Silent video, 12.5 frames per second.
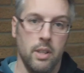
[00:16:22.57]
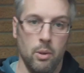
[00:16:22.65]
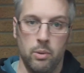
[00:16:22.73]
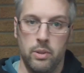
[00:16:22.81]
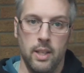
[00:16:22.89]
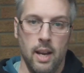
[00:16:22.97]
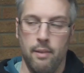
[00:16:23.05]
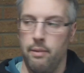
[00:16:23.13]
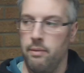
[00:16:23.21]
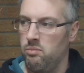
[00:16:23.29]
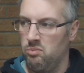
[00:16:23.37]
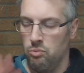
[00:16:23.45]
They'll have
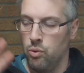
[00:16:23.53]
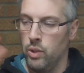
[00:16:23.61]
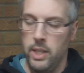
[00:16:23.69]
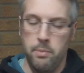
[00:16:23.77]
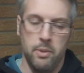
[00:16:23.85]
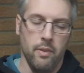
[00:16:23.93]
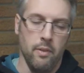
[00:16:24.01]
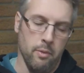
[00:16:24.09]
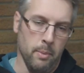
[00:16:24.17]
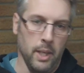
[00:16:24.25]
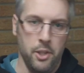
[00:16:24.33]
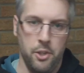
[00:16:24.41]
reams of
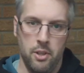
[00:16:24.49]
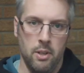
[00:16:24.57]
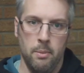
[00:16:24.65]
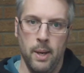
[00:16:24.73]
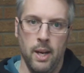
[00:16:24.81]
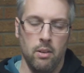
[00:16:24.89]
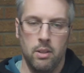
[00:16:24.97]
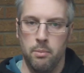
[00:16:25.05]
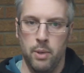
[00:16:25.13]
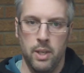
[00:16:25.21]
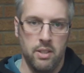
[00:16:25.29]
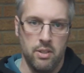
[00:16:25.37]
information about
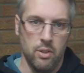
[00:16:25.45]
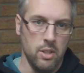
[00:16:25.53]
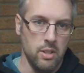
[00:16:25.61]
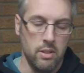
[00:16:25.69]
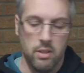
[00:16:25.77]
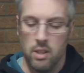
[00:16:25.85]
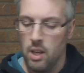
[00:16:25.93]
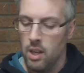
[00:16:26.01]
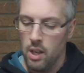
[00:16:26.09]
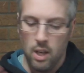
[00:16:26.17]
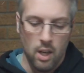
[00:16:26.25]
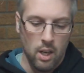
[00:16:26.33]
compressor sizes
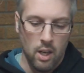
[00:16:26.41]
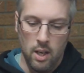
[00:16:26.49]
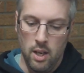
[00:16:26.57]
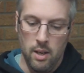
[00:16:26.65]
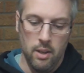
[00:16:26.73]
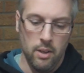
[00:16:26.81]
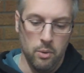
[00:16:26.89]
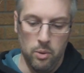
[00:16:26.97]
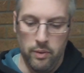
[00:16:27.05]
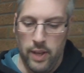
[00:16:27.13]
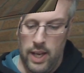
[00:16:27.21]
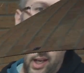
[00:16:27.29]
and
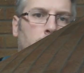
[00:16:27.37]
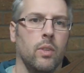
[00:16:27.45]
all of that.